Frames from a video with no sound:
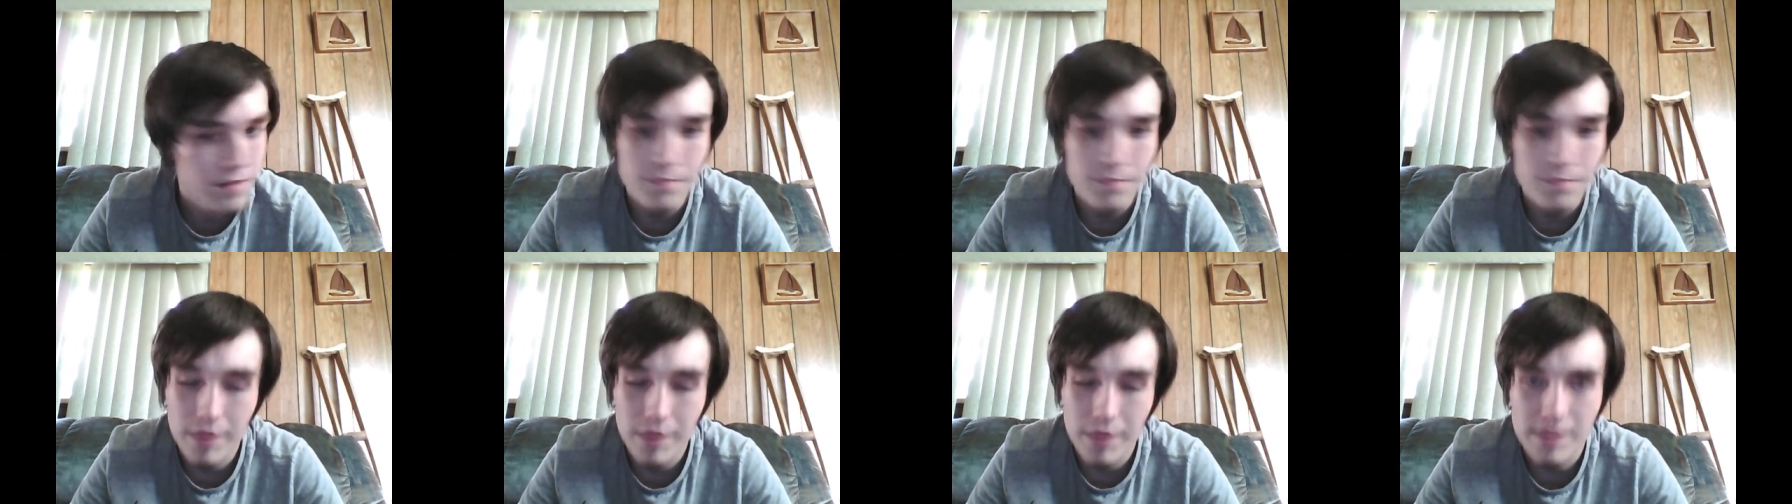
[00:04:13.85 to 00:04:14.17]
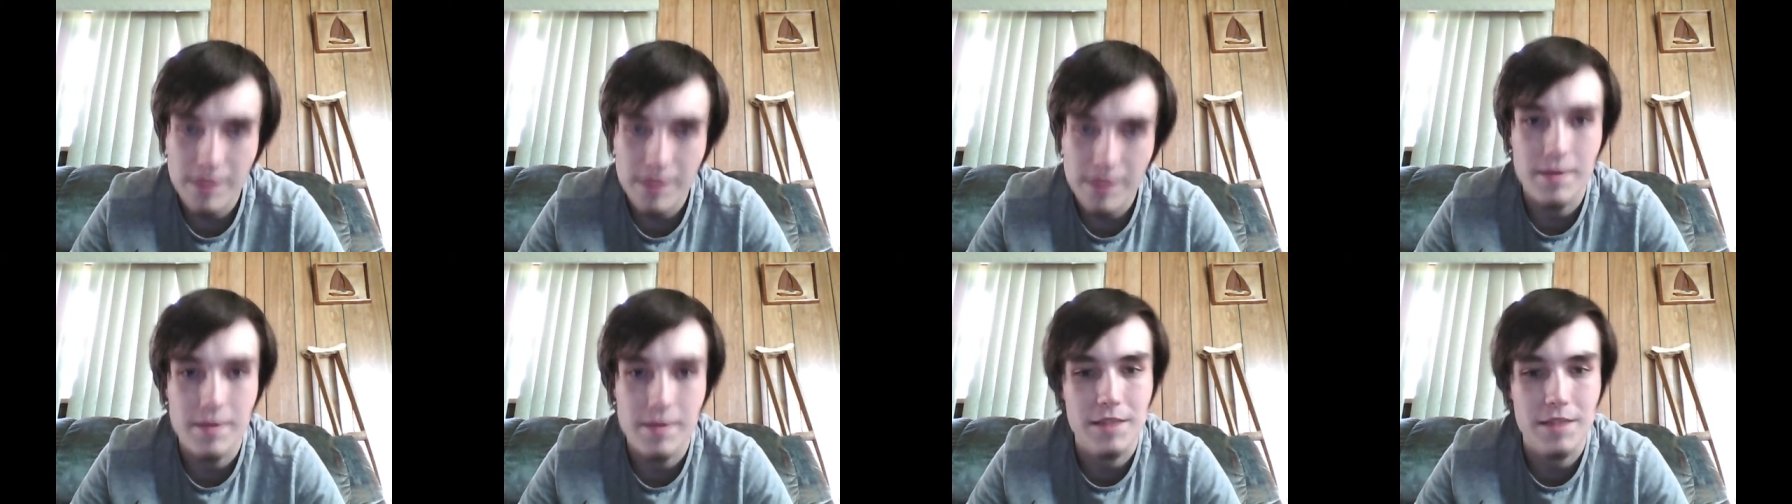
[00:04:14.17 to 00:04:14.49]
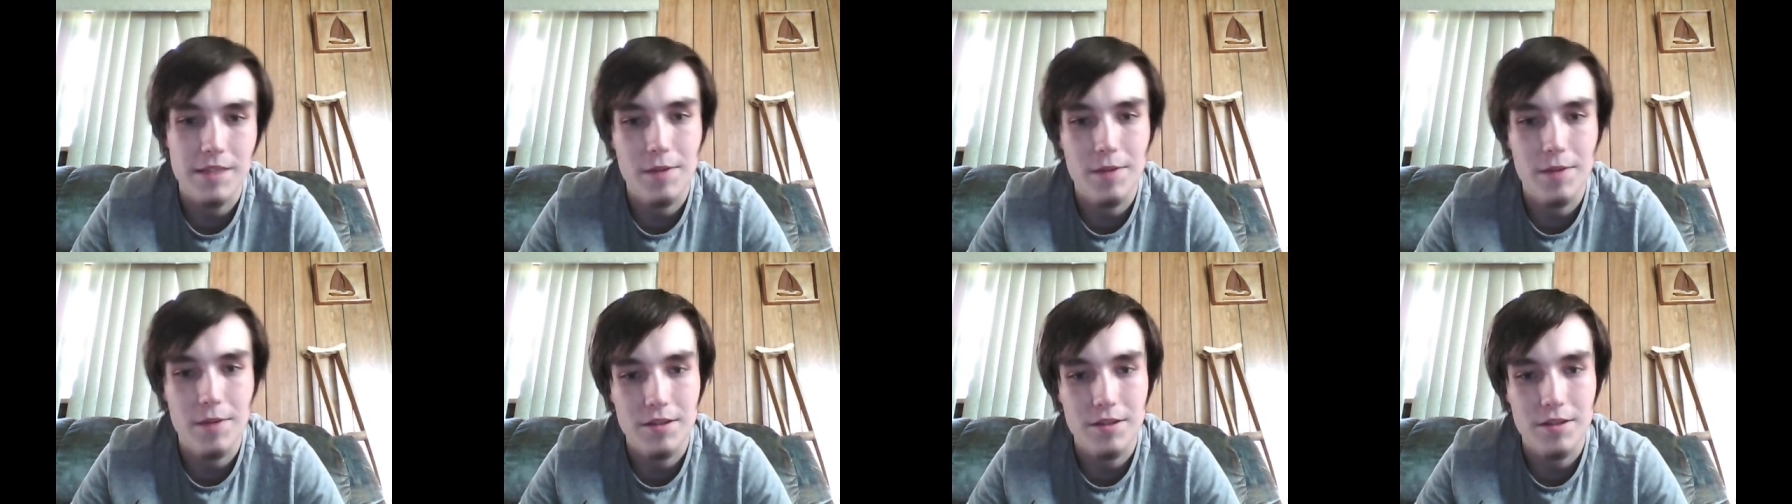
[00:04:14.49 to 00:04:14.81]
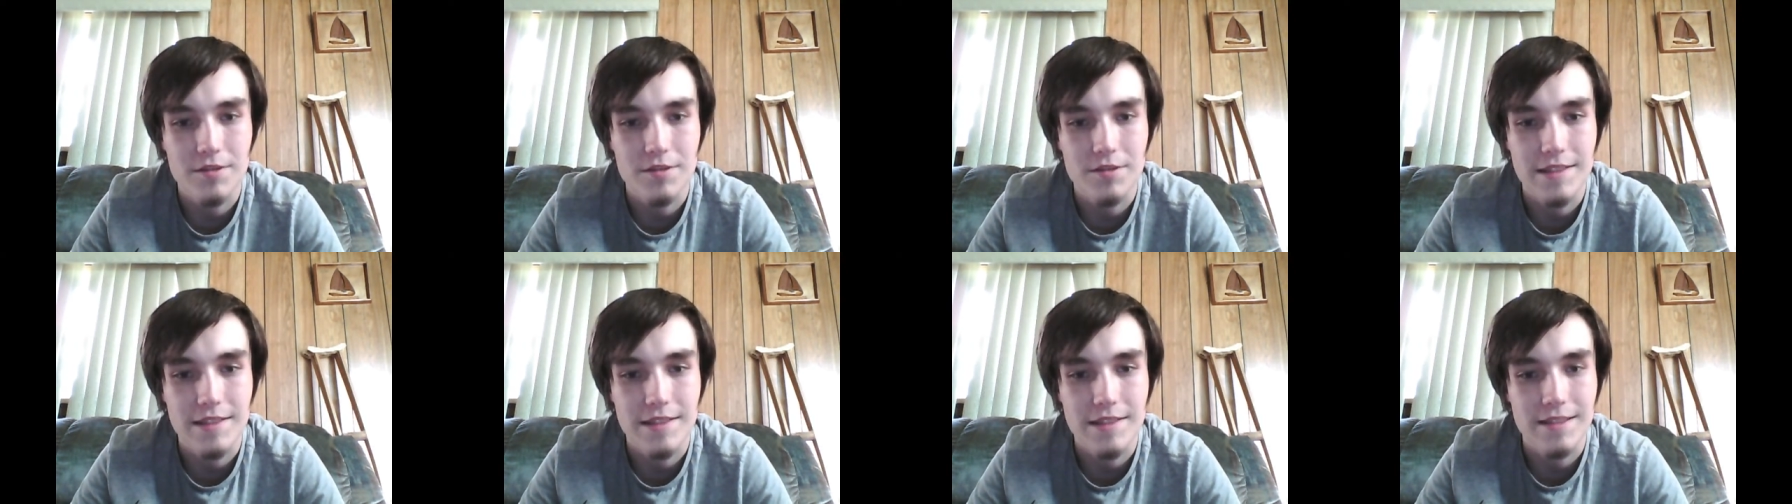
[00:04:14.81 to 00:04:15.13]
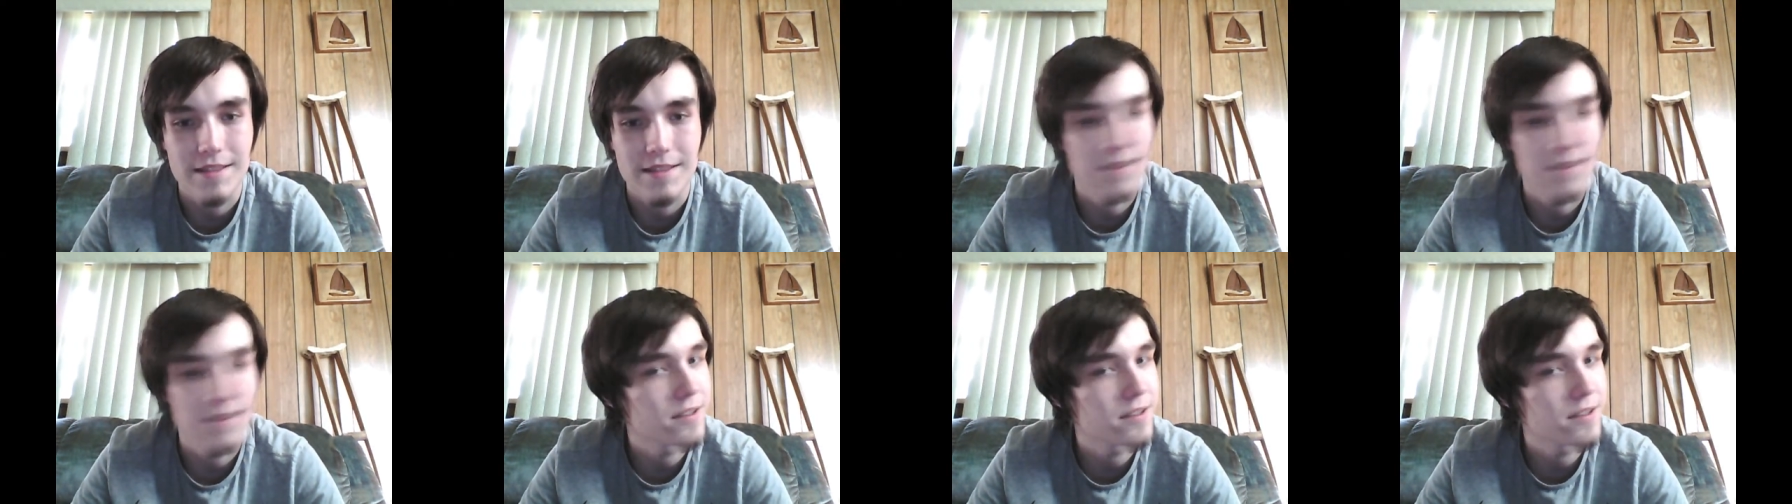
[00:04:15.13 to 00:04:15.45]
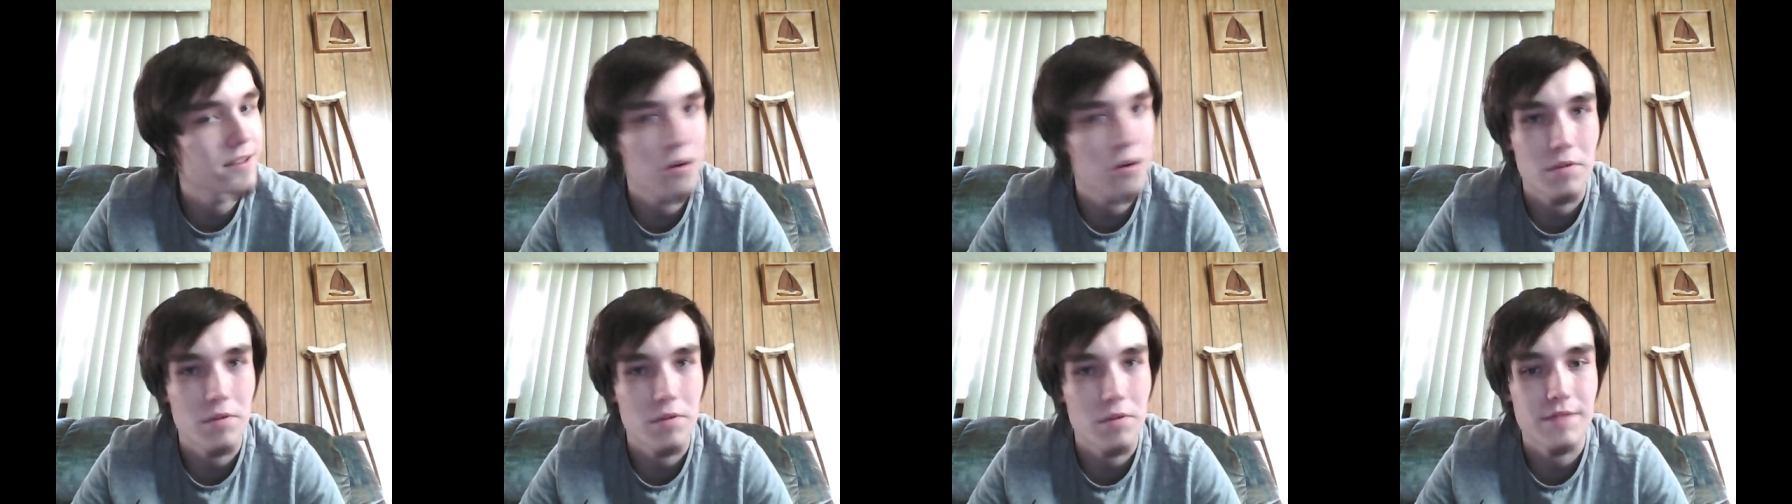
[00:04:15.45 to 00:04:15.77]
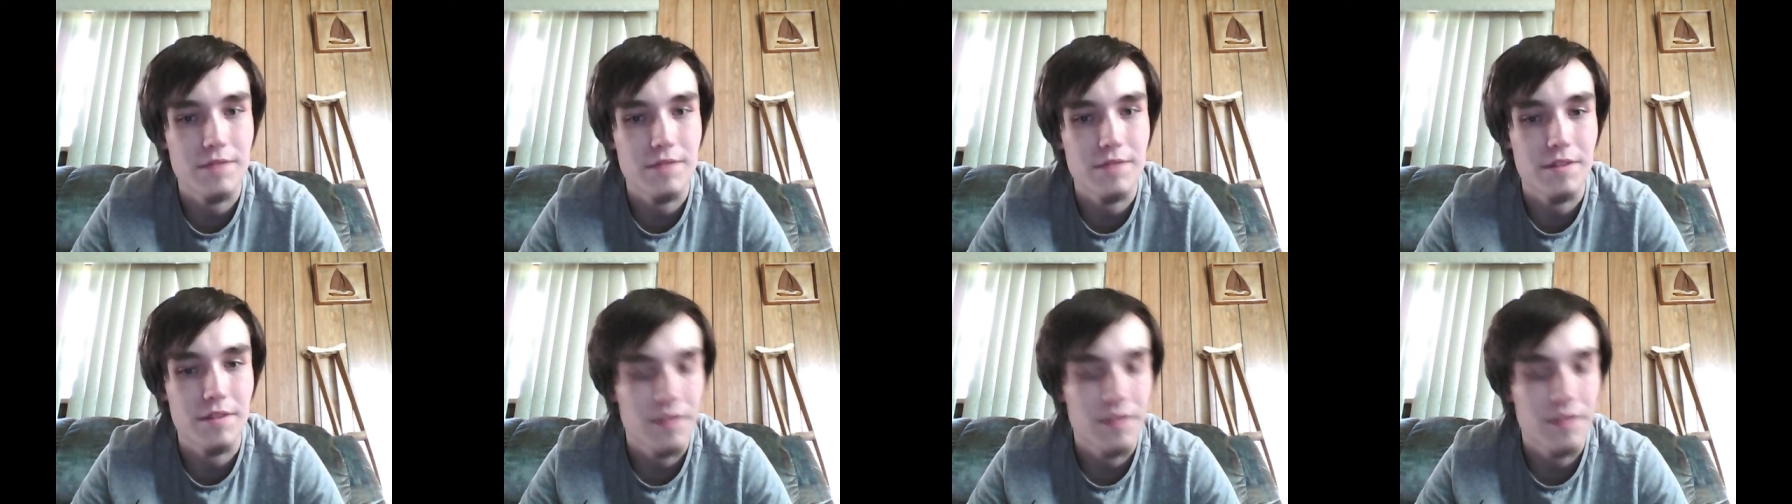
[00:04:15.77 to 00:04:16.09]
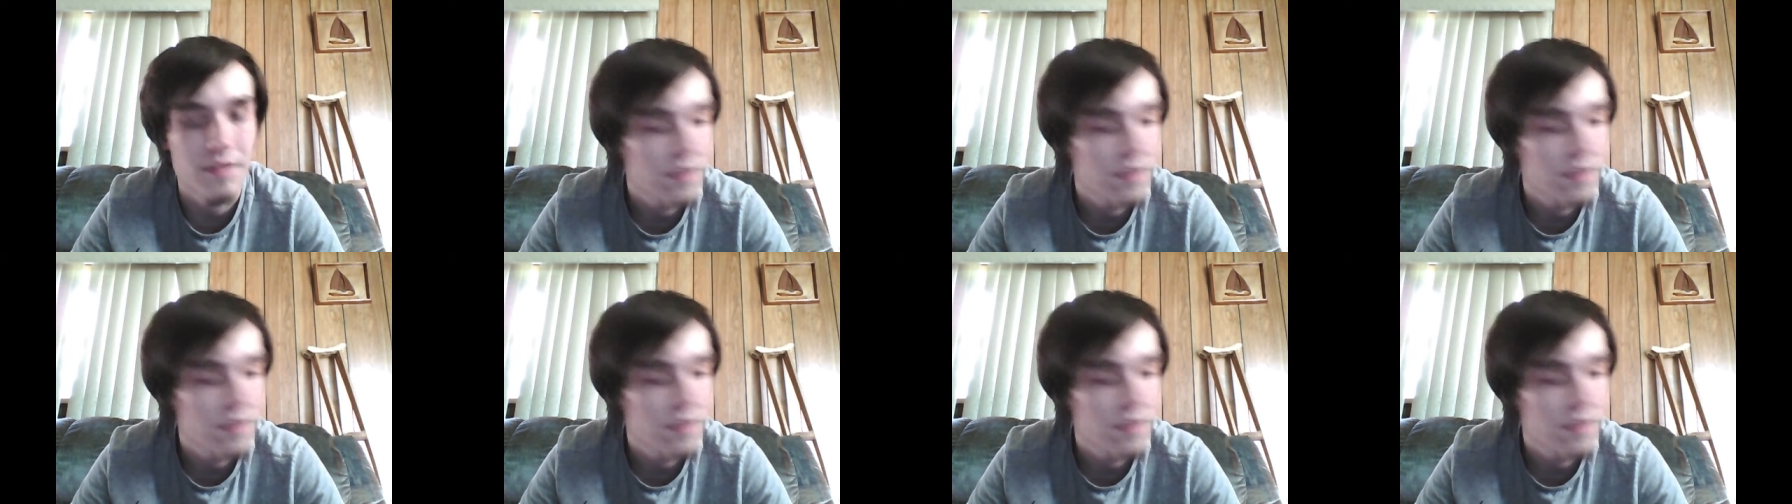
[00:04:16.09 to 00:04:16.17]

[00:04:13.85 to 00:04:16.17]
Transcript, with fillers: playing some Xbox 360 is always fun.